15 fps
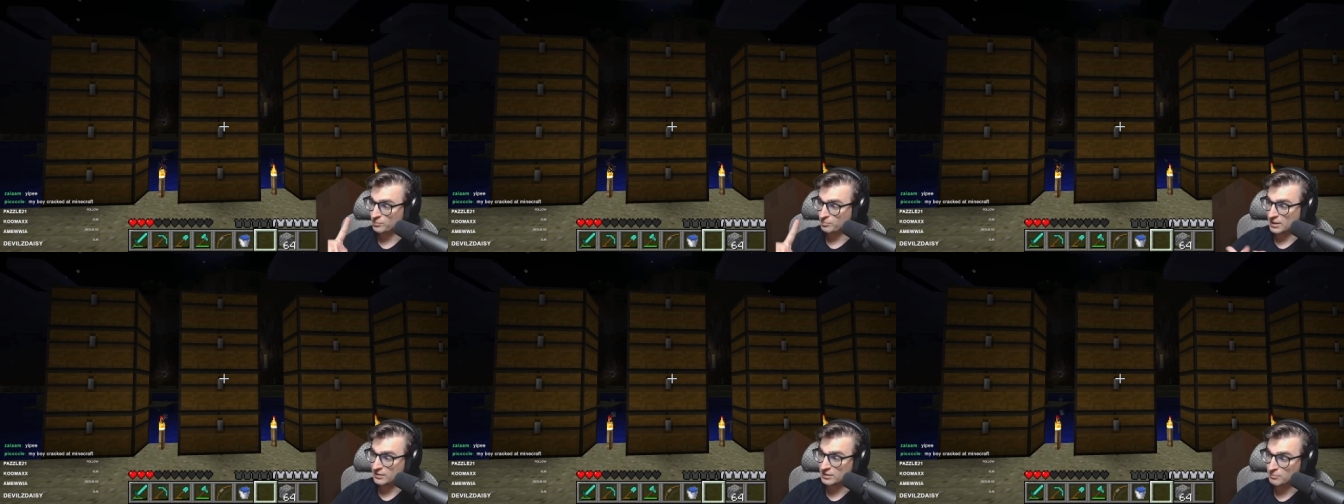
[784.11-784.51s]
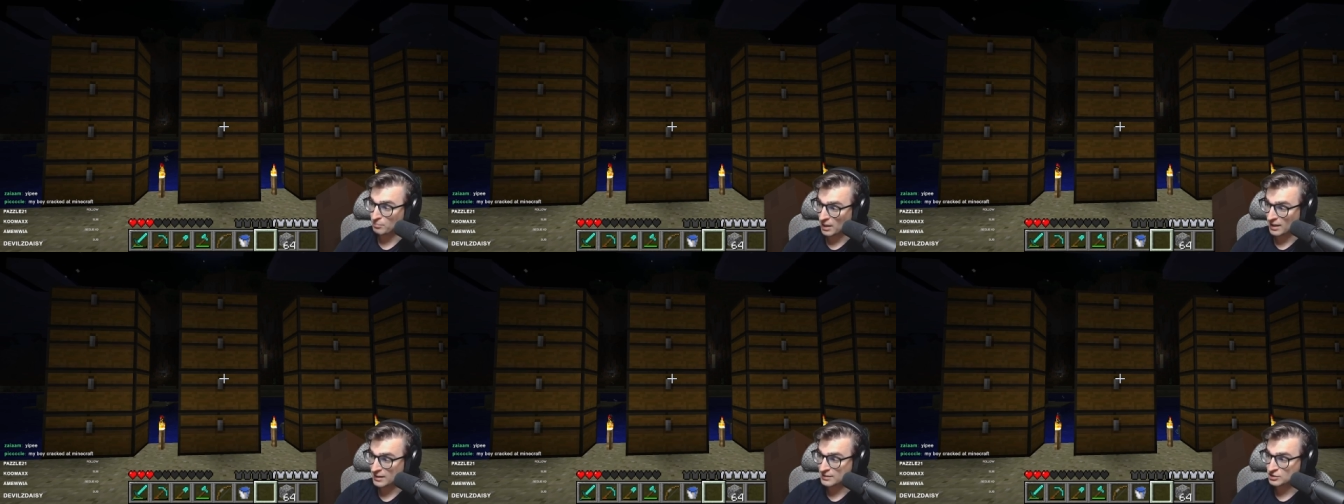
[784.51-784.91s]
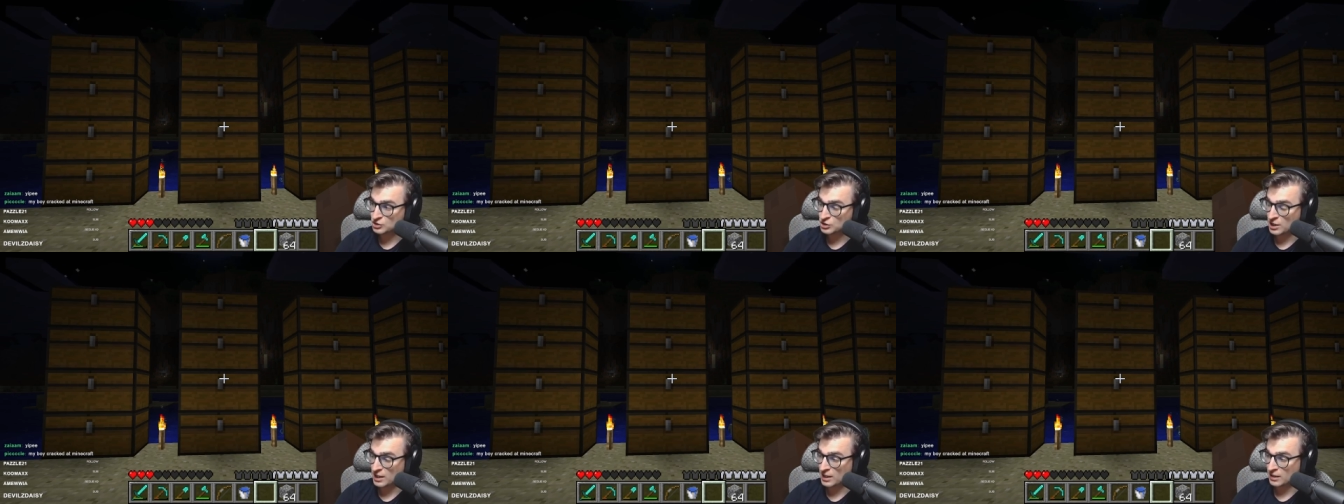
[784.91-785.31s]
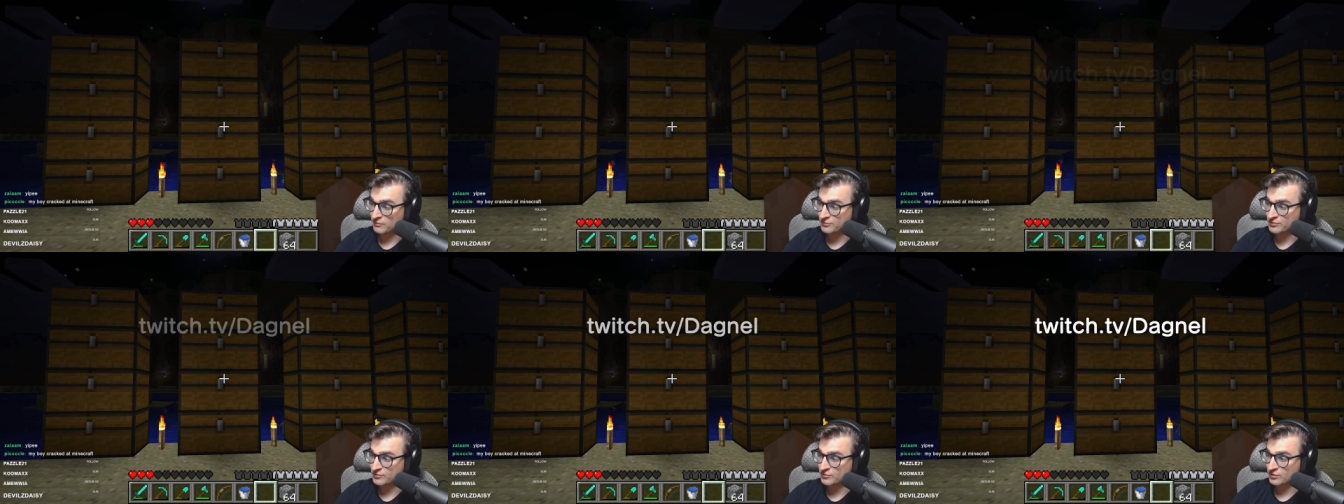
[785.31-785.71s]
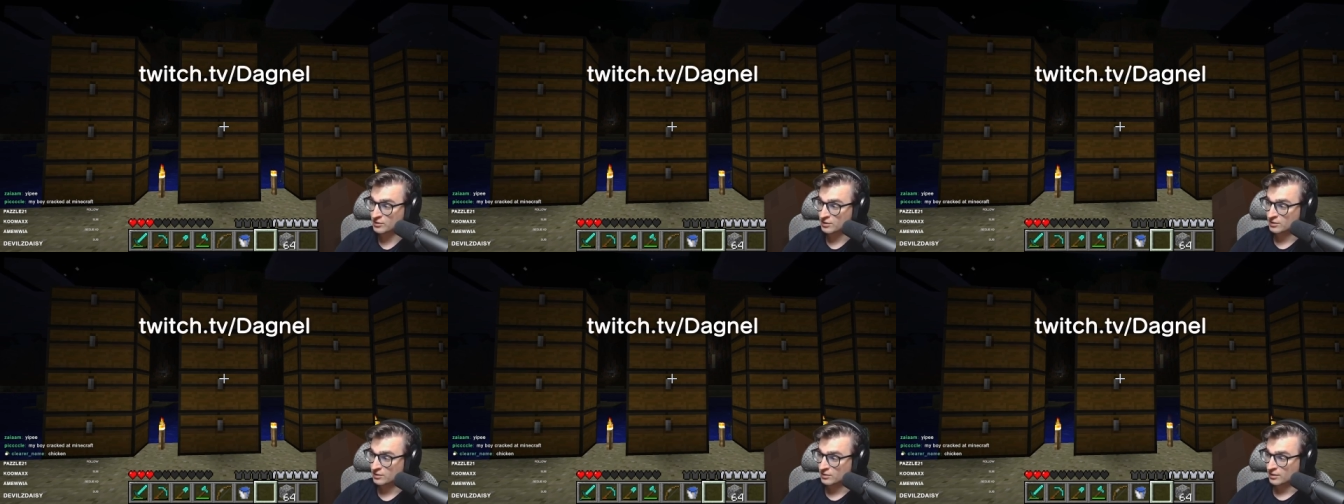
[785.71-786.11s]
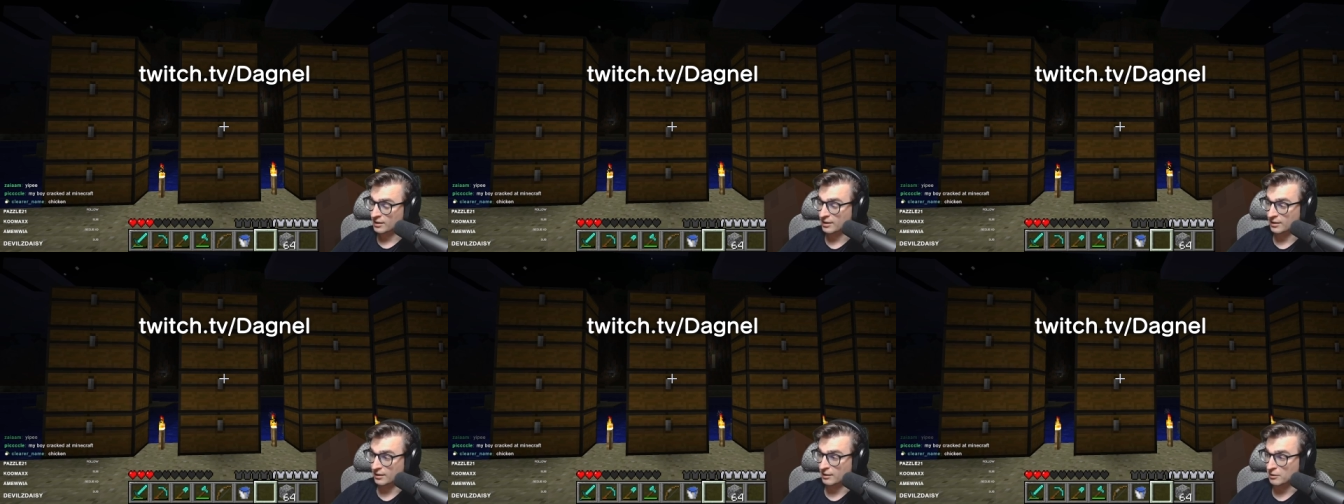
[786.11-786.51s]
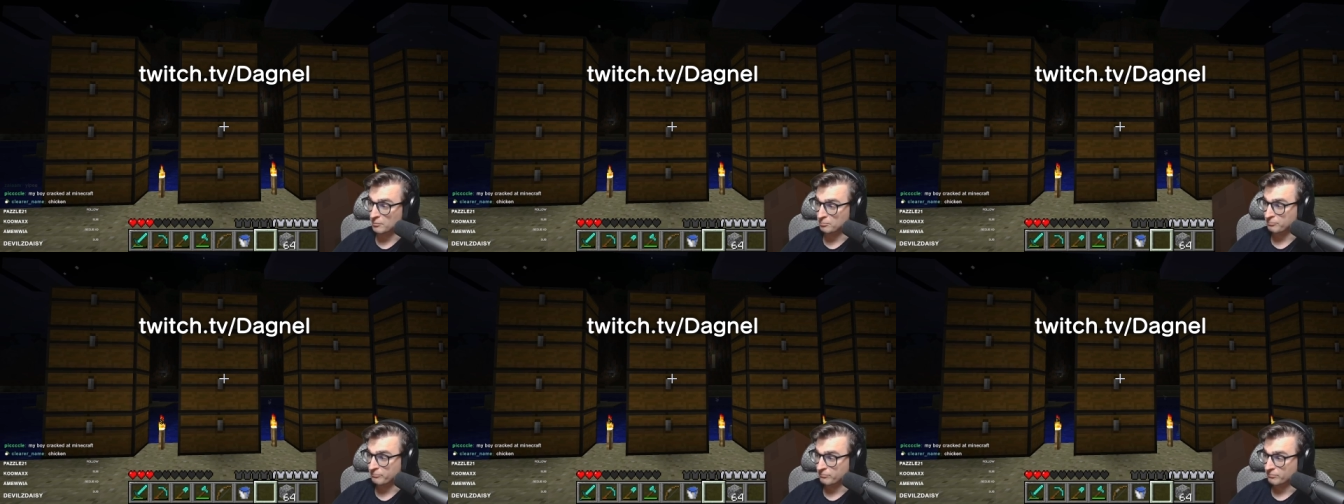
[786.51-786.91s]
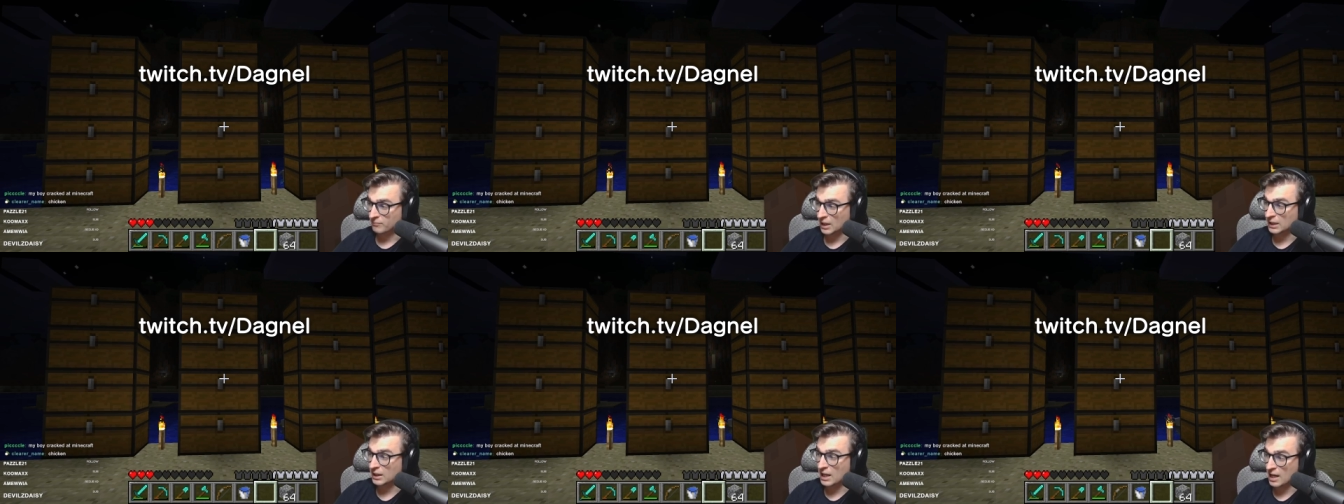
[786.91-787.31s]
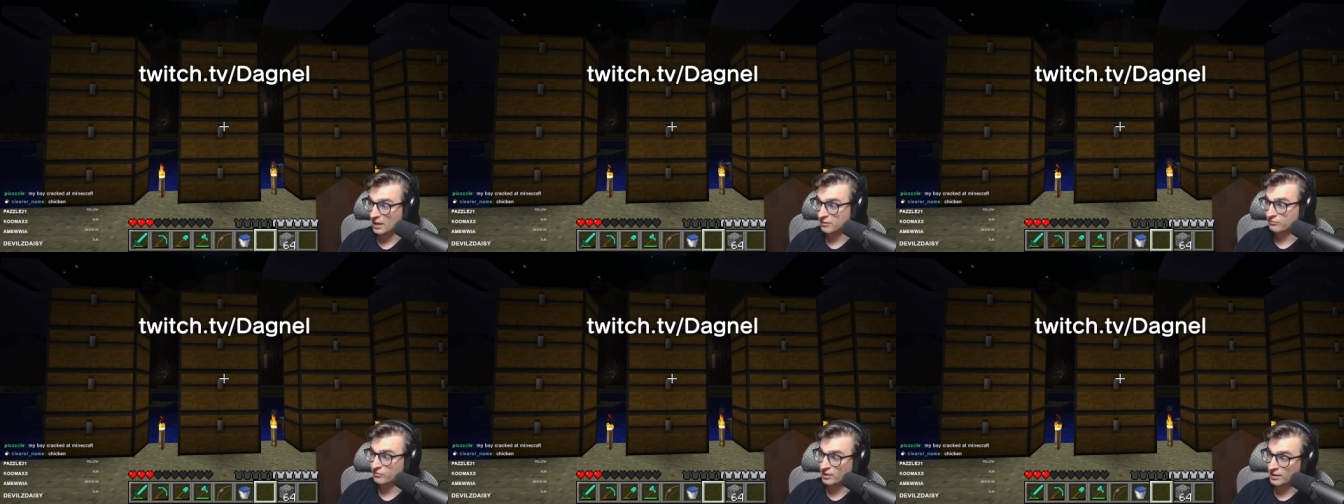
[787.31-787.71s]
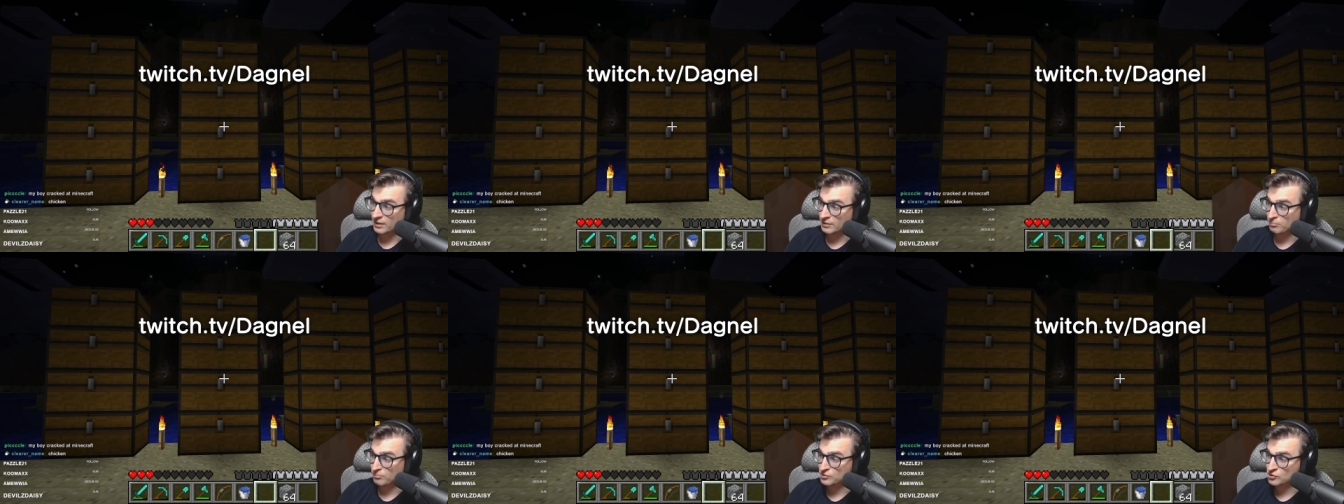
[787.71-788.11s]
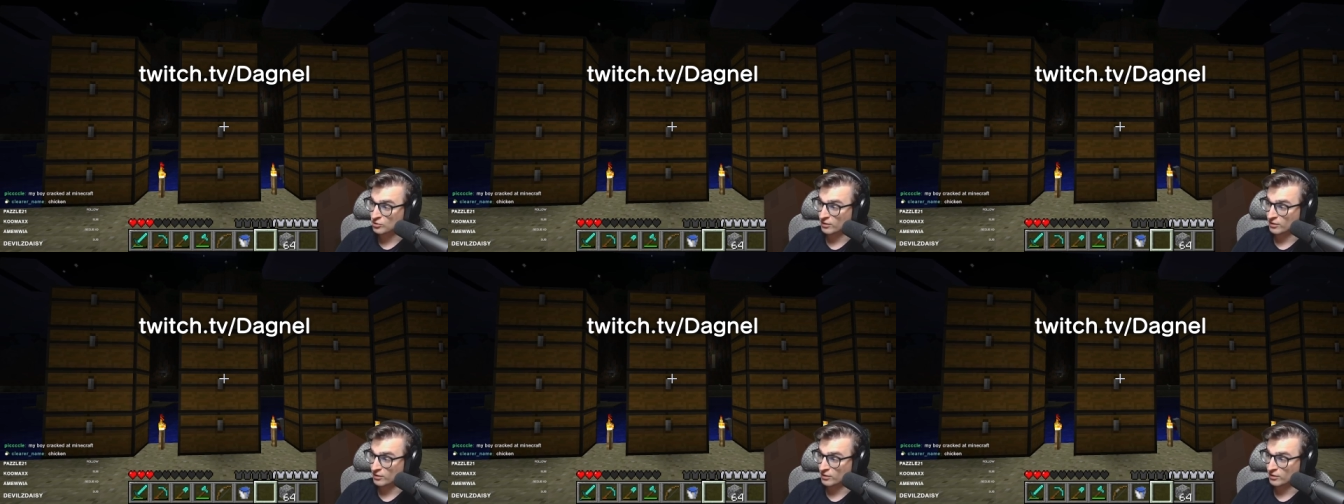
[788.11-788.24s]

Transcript: But thank you for watching, and join me on Twitch to catch the live versions of these